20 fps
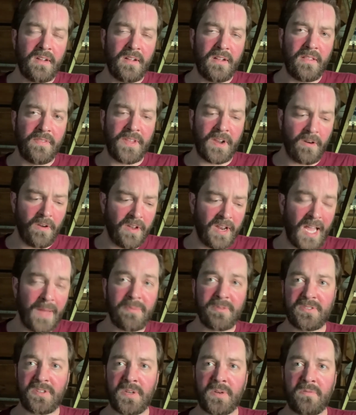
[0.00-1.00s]
they are unable
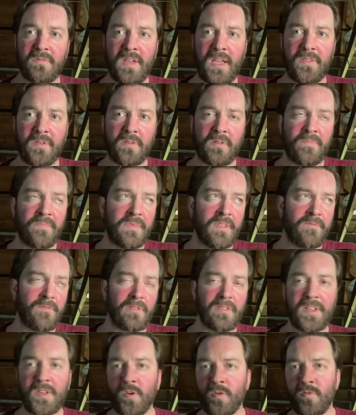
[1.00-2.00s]
to, either for
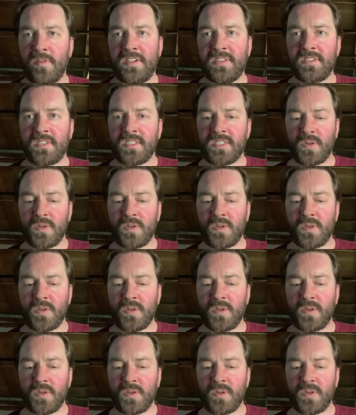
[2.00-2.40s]
legal reasons